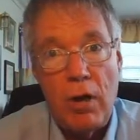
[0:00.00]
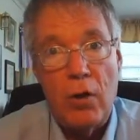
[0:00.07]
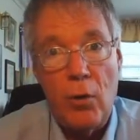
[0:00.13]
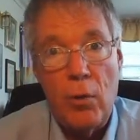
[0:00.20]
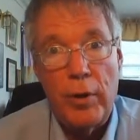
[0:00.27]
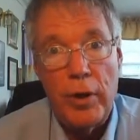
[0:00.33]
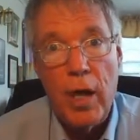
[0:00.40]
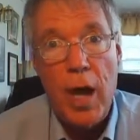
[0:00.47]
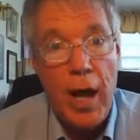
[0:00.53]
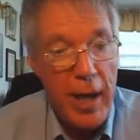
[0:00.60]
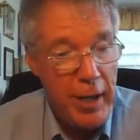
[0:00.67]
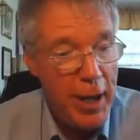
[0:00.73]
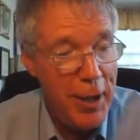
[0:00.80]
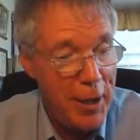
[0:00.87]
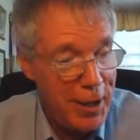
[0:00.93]
our Lord
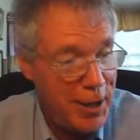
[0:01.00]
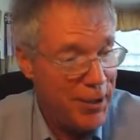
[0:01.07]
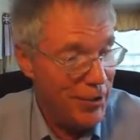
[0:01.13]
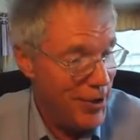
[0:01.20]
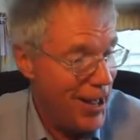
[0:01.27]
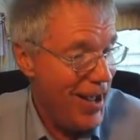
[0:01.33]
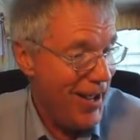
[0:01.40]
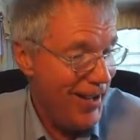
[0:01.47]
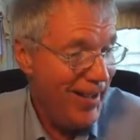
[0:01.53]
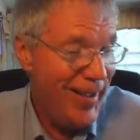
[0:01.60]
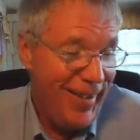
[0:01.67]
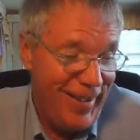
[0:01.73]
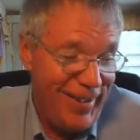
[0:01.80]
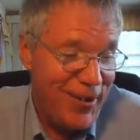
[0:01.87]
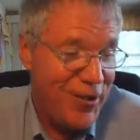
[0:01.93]
God.
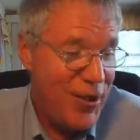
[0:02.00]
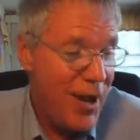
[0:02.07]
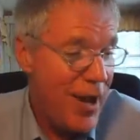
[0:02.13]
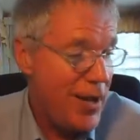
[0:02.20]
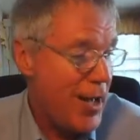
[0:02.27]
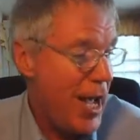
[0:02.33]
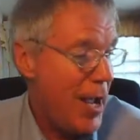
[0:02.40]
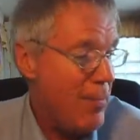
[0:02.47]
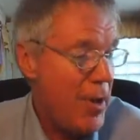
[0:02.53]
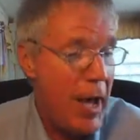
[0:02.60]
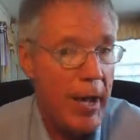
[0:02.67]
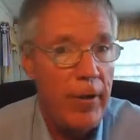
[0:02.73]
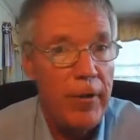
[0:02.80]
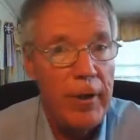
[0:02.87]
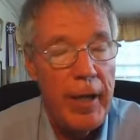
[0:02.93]
You're not. I'm
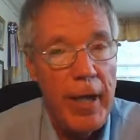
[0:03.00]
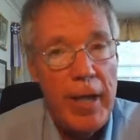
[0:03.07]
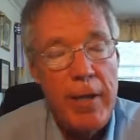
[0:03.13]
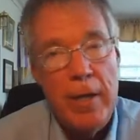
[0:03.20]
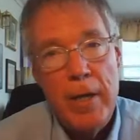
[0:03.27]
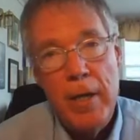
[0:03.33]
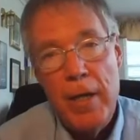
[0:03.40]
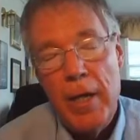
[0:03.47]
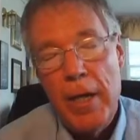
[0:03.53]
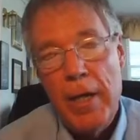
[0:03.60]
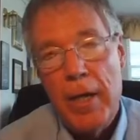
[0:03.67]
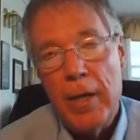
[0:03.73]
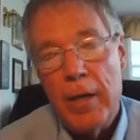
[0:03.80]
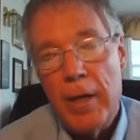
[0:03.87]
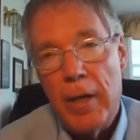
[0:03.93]
not. Okay,
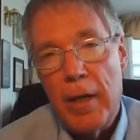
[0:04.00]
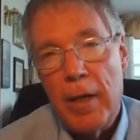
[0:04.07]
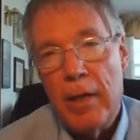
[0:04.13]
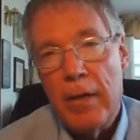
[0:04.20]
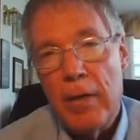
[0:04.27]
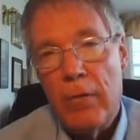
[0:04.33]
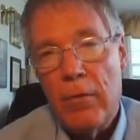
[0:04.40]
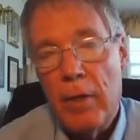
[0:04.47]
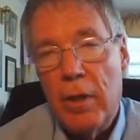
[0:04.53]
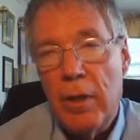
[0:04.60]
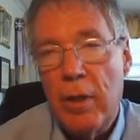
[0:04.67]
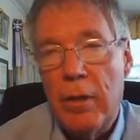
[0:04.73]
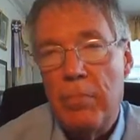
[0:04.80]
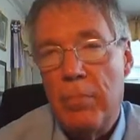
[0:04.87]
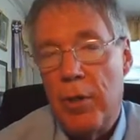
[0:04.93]
and
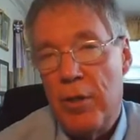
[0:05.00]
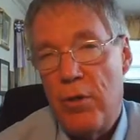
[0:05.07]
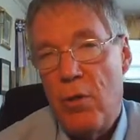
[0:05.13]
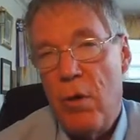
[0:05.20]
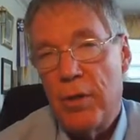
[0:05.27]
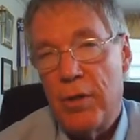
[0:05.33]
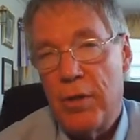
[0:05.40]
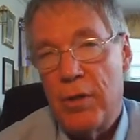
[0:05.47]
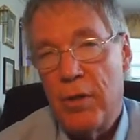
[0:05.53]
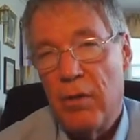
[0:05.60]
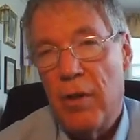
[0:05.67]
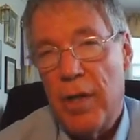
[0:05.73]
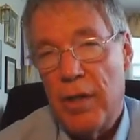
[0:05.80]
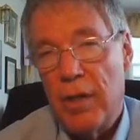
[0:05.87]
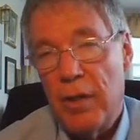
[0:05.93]
but you also
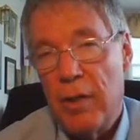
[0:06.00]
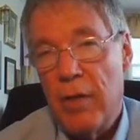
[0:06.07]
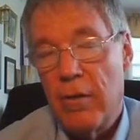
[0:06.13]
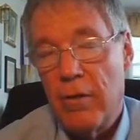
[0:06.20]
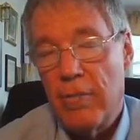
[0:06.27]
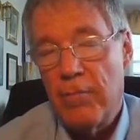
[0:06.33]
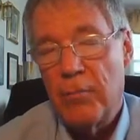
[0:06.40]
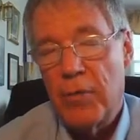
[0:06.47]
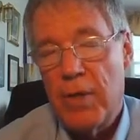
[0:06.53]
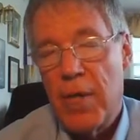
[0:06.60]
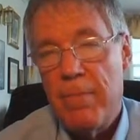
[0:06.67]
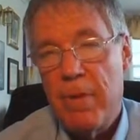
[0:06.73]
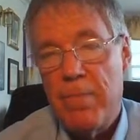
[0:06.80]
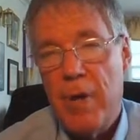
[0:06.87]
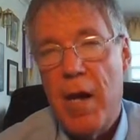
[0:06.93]
still, as a leader,
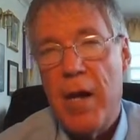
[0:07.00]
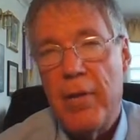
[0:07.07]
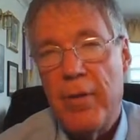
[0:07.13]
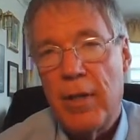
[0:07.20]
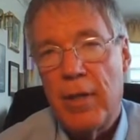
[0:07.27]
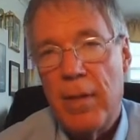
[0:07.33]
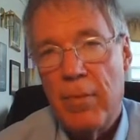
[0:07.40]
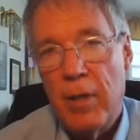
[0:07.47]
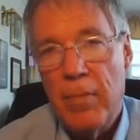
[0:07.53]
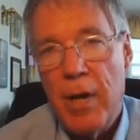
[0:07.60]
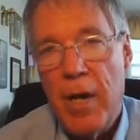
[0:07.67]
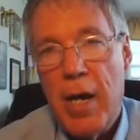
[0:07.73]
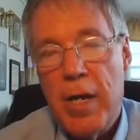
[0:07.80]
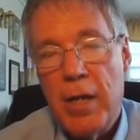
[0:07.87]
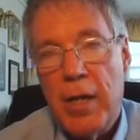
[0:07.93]
keep it in
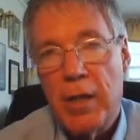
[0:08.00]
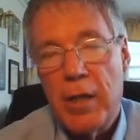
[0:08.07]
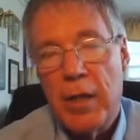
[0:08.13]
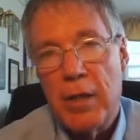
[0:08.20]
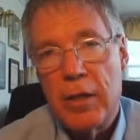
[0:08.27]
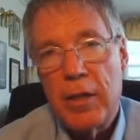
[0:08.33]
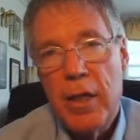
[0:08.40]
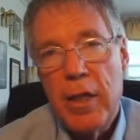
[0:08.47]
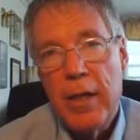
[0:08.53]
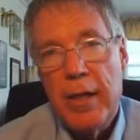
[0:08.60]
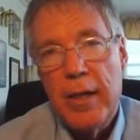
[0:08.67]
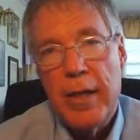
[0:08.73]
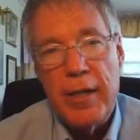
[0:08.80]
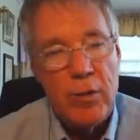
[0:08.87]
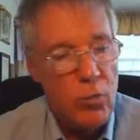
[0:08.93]
mind
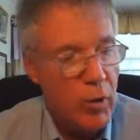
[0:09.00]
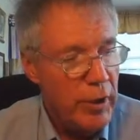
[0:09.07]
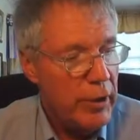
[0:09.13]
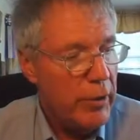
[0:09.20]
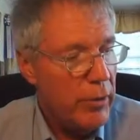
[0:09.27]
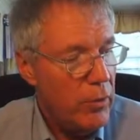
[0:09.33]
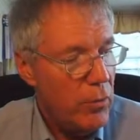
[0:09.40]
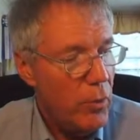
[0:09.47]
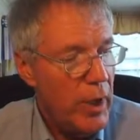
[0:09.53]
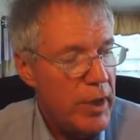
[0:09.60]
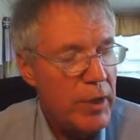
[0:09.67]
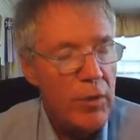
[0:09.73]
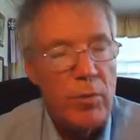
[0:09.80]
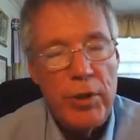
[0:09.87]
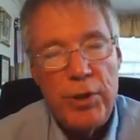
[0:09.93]
as one of the
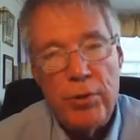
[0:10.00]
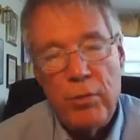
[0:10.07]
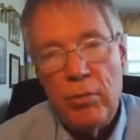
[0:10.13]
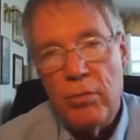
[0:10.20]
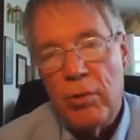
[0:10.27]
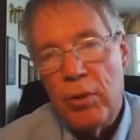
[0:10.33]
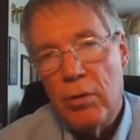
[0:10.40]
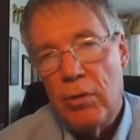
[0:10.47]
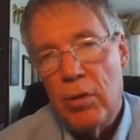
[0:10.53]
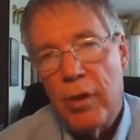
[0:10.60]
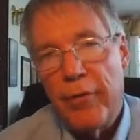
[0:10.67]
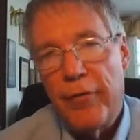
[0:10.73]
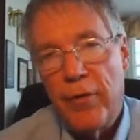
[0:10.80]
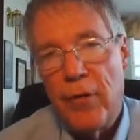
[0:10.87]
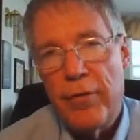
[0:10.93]
ways in which
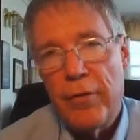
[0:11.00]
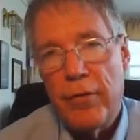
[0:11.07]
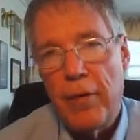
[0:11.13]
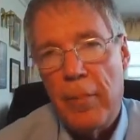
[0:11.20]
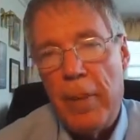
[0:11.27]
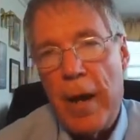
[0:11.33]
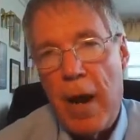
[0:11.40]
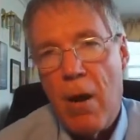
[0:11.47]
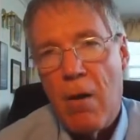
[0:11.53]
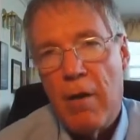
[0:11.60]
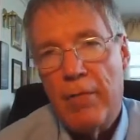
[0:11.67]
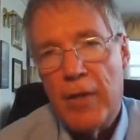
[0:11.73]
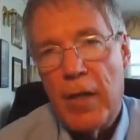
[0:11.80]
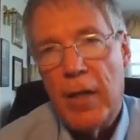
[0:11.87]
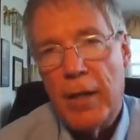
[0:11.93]
you further the
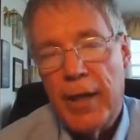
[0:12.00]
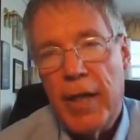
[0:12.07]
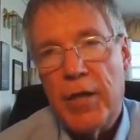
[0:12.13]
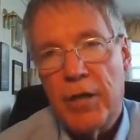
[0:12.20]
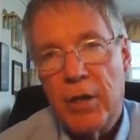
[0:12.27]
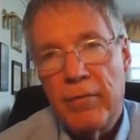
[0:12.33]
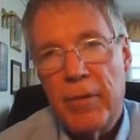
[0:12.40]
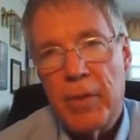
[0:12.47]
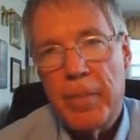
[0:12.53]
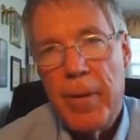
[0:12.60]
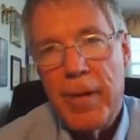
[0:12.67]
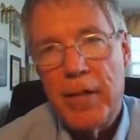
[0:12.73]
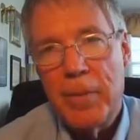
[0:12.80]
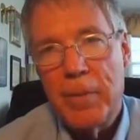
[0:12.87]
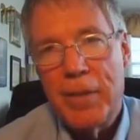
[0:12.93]
power of delegation and
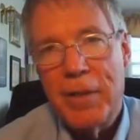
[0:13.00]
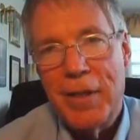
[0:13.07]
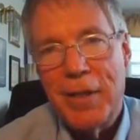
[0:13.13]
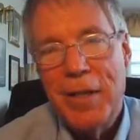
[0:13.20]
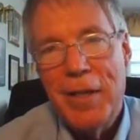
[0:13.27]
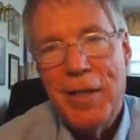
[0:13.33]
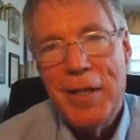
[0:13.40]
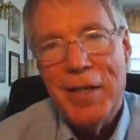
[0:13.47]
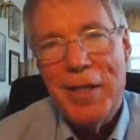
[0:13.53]
responsibility